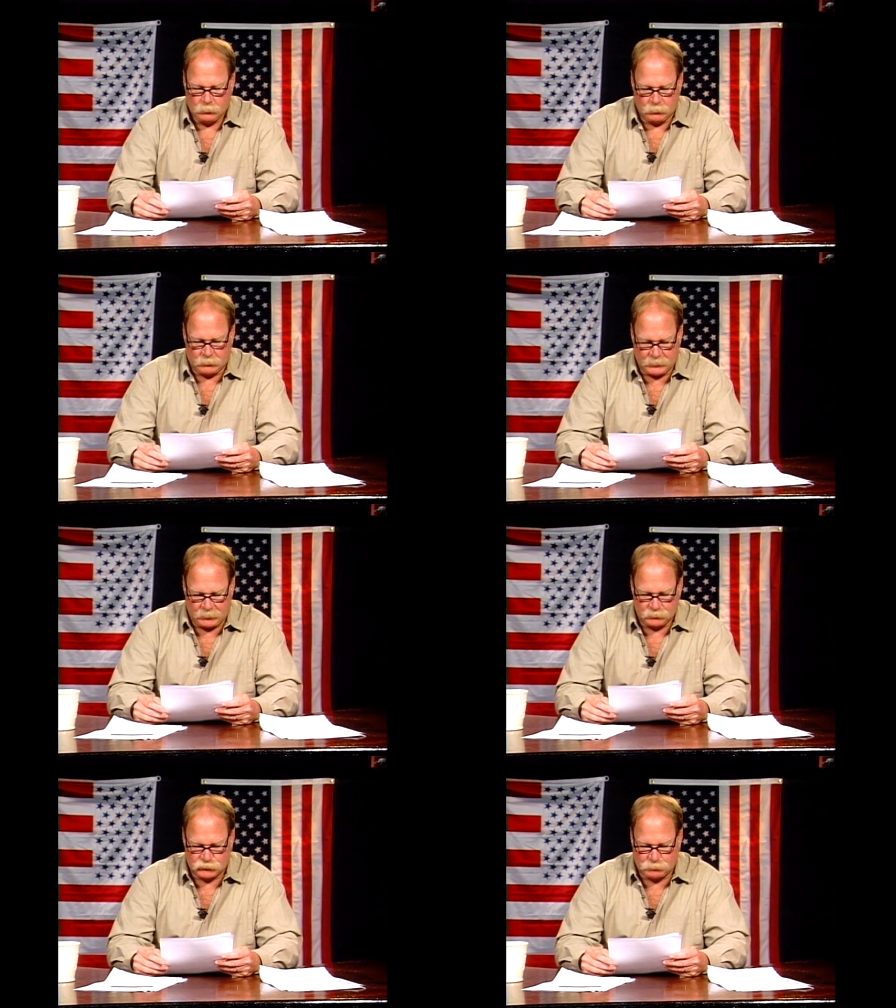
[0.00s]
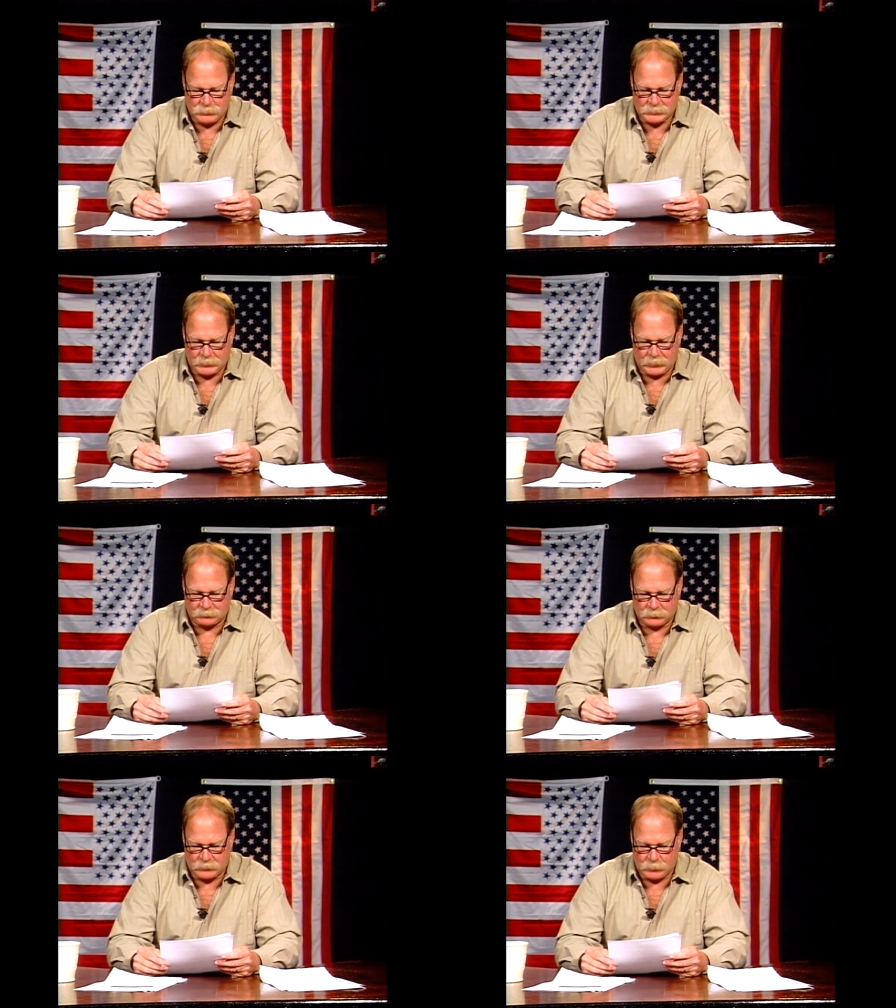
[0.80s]
Okay, speaking
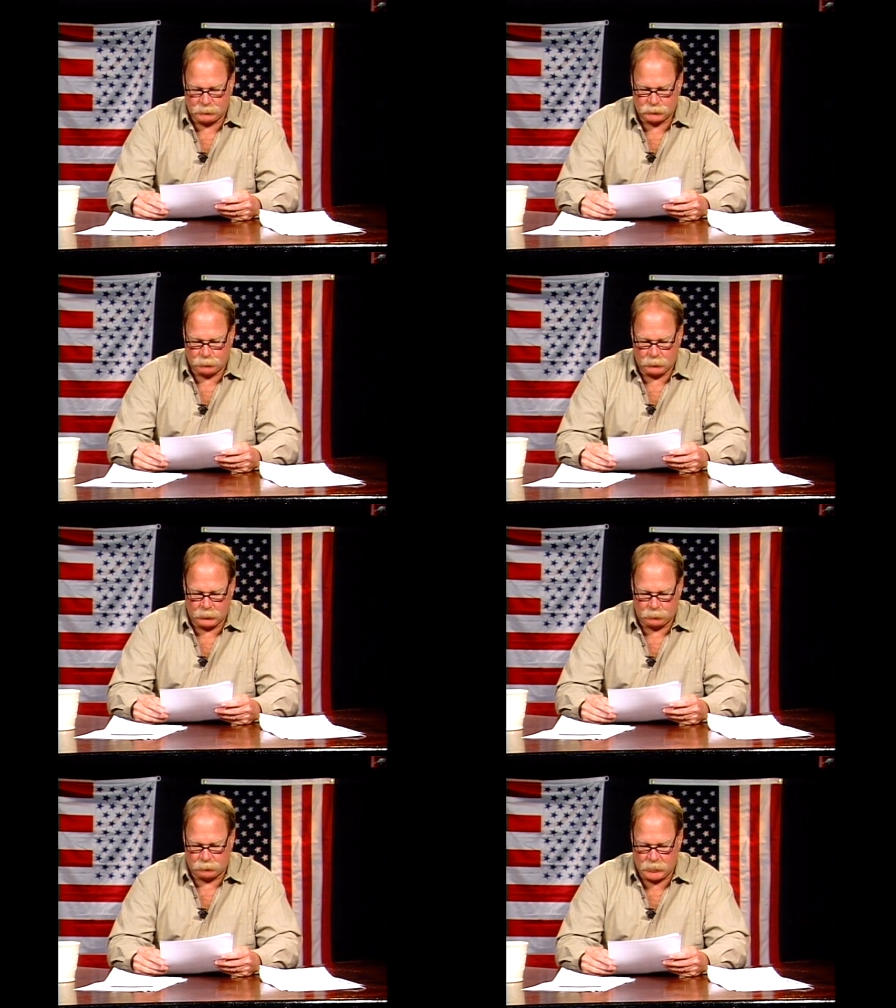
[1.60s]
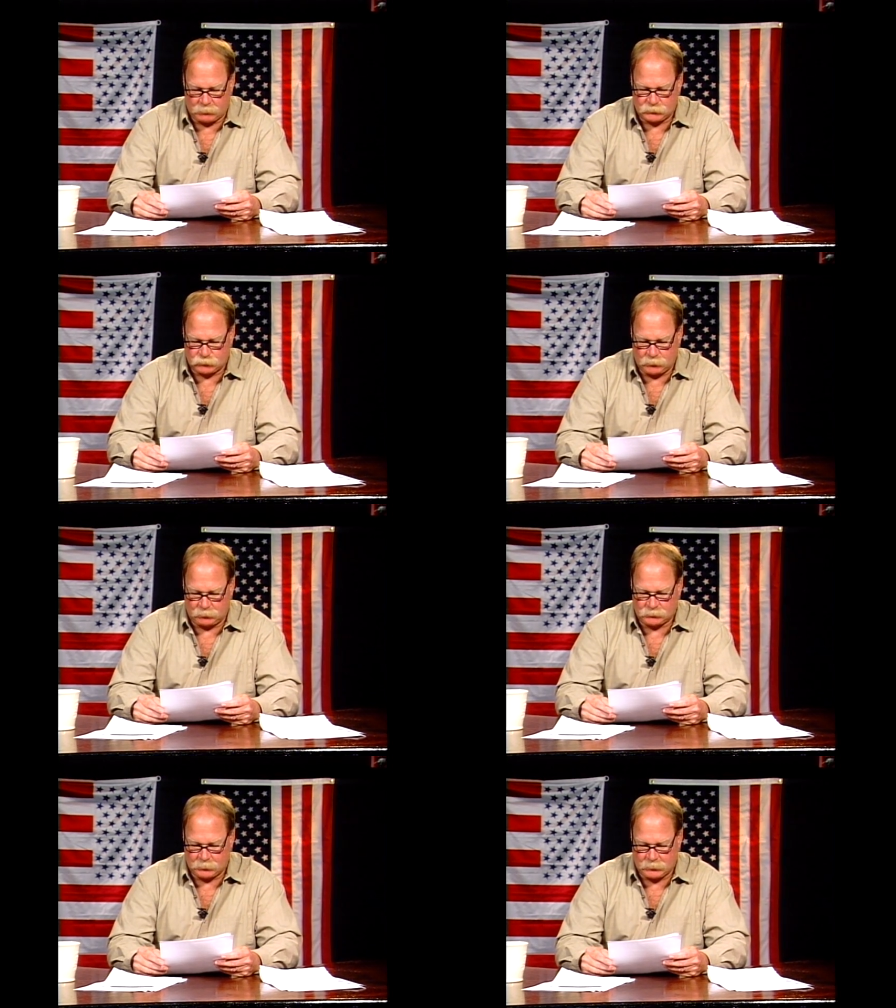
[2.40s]
at the Campus Progress
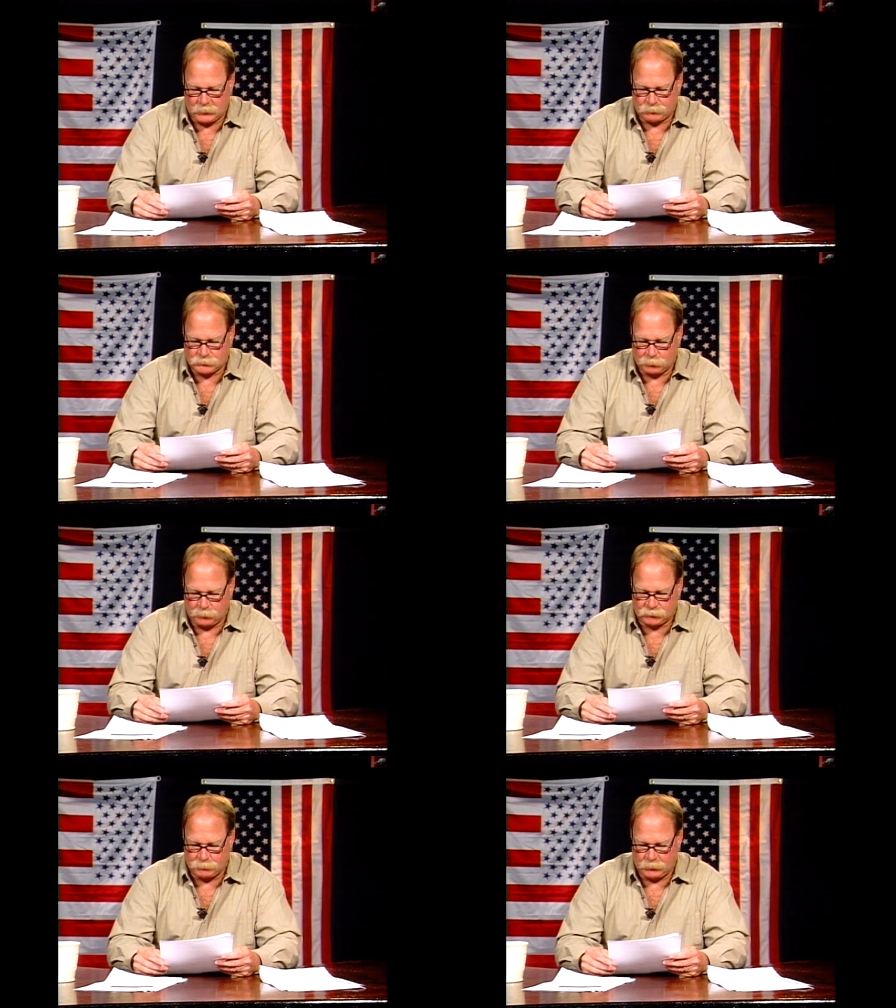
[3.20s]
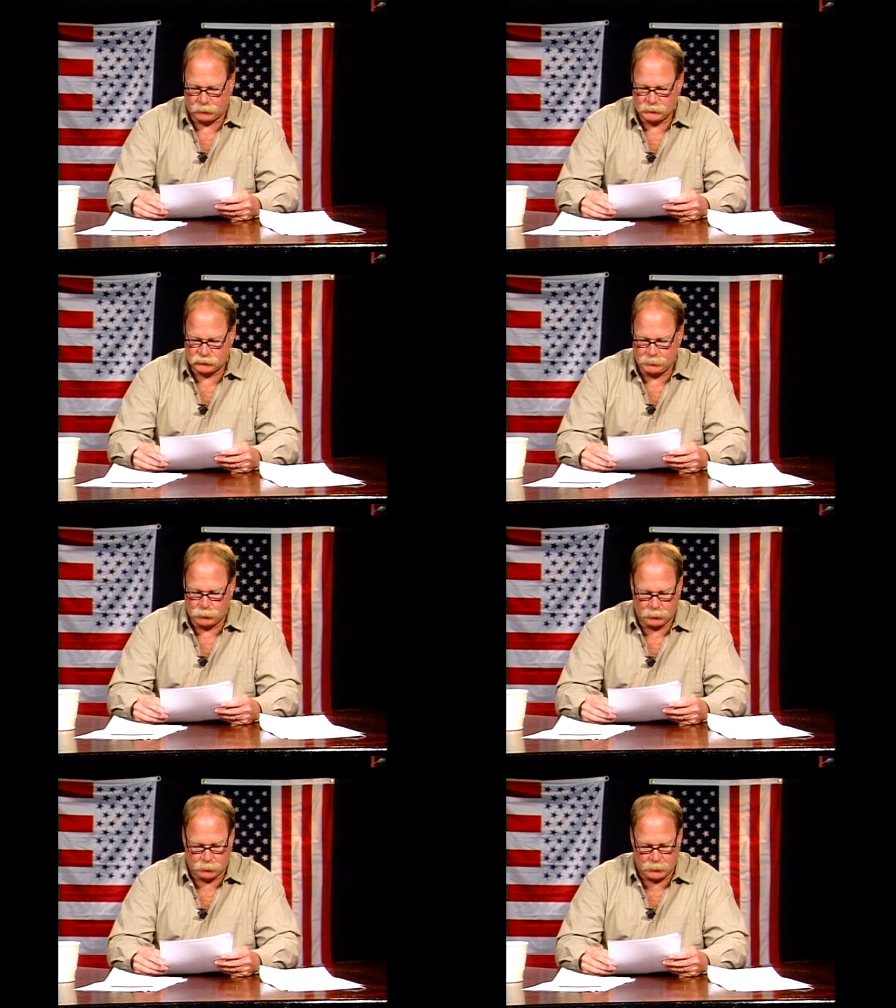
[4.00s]
Journalism Conference earlier this month,
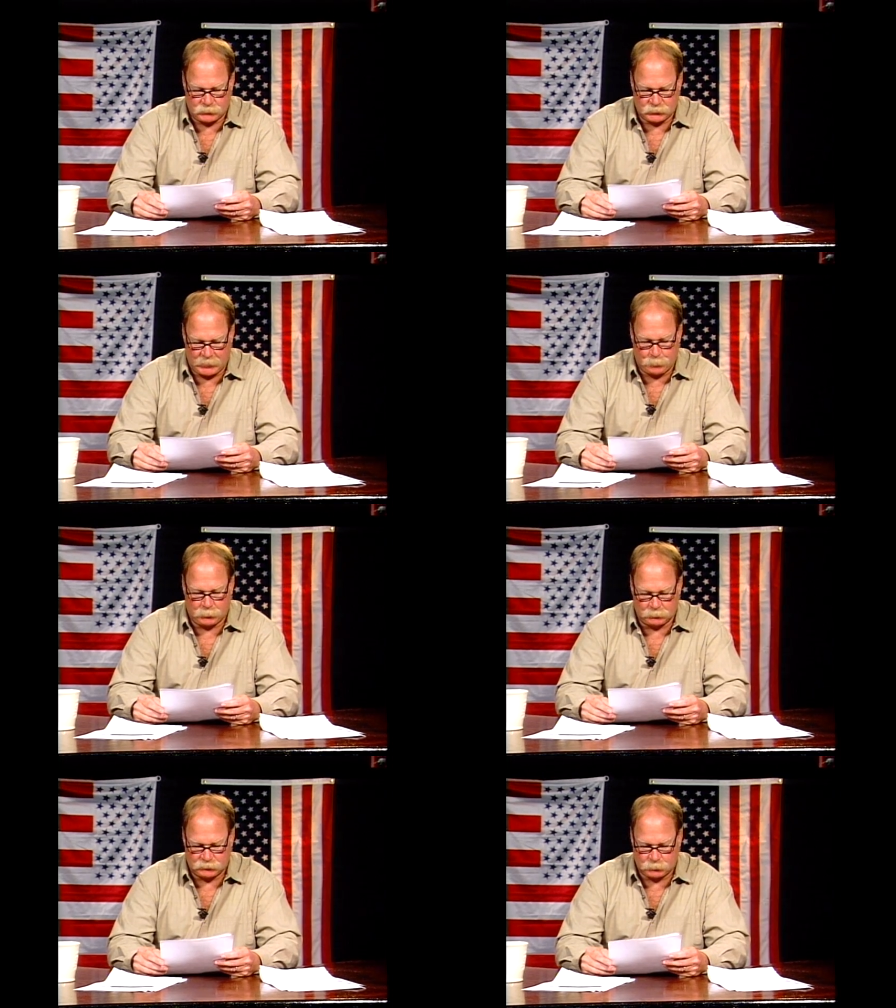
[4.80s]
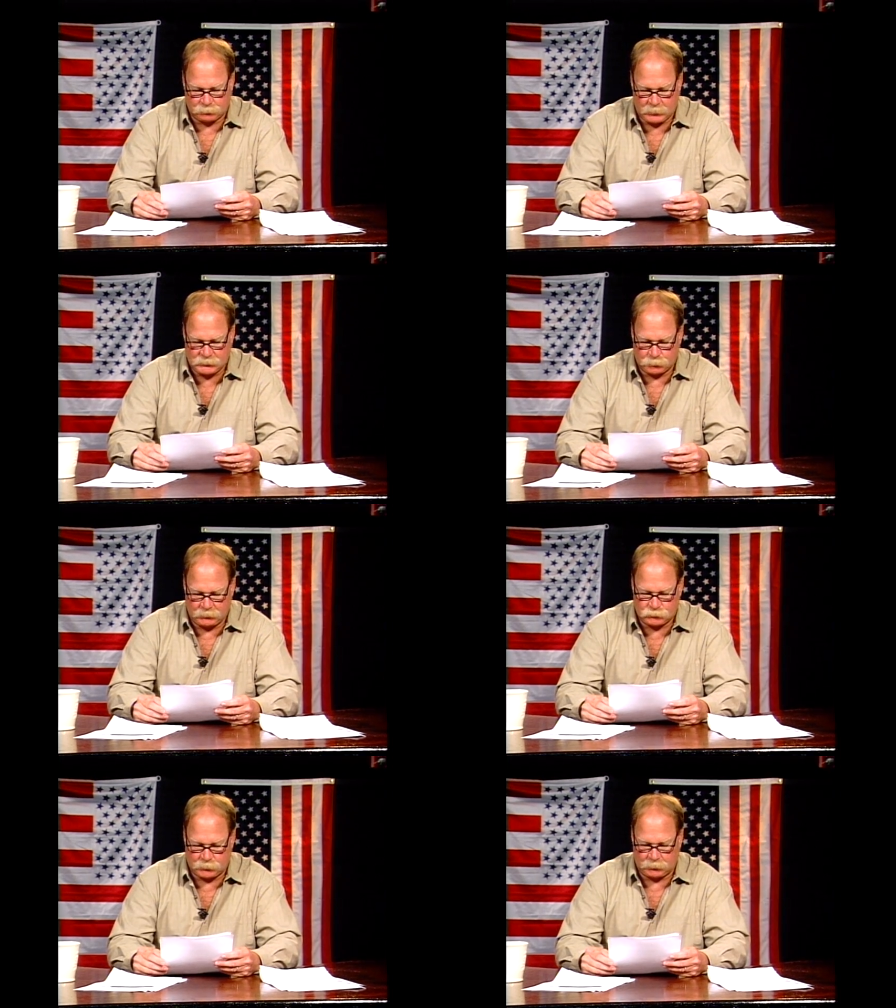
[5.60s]
Seymour Hirsch, a Pulitzer
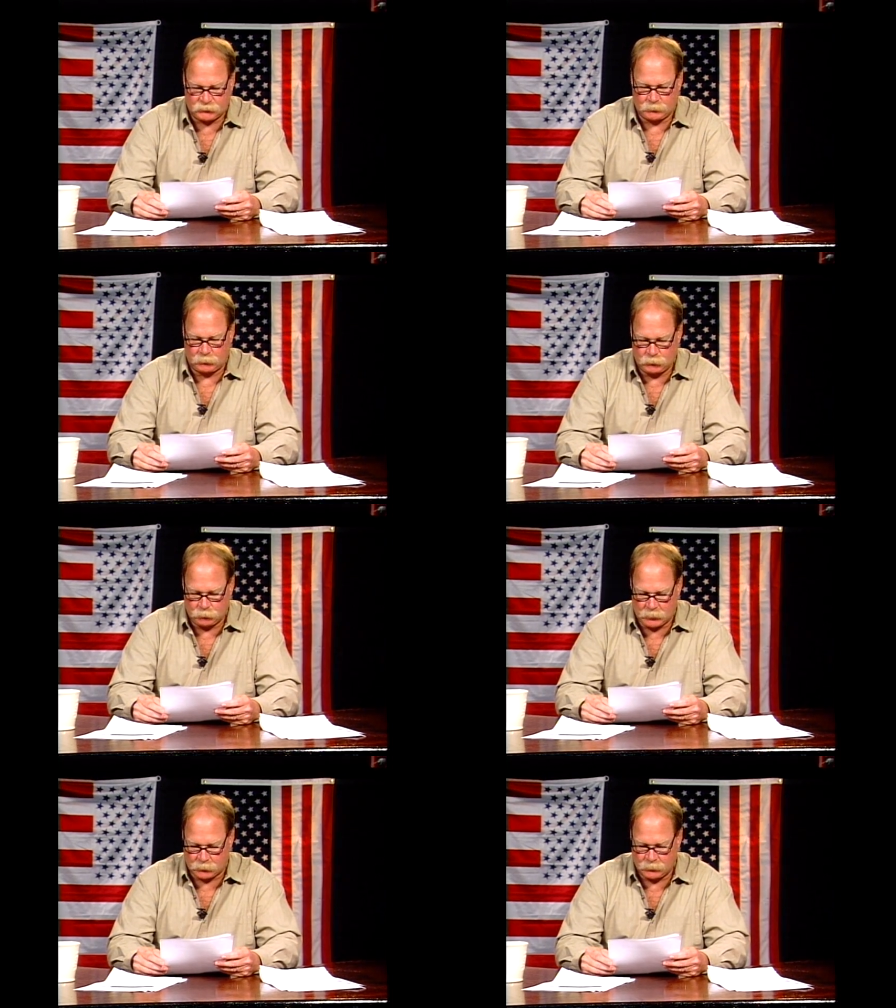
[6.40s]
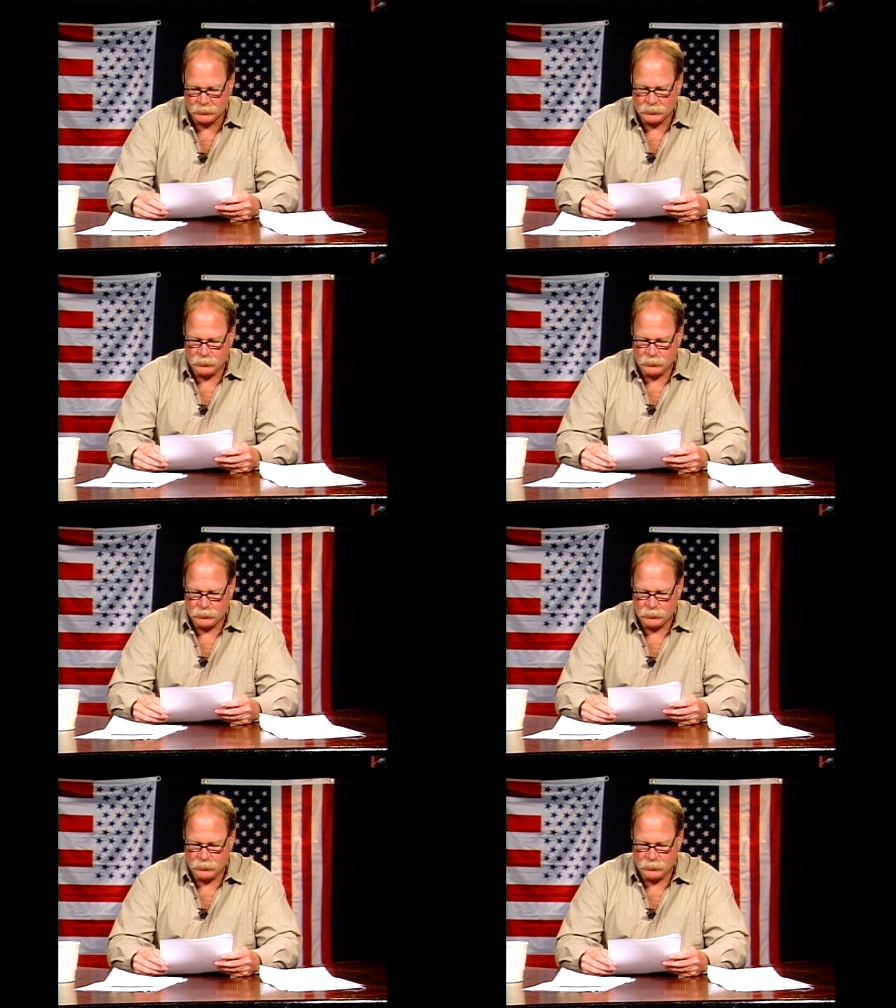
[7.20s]
Prize-winning journalist from The New Yorker,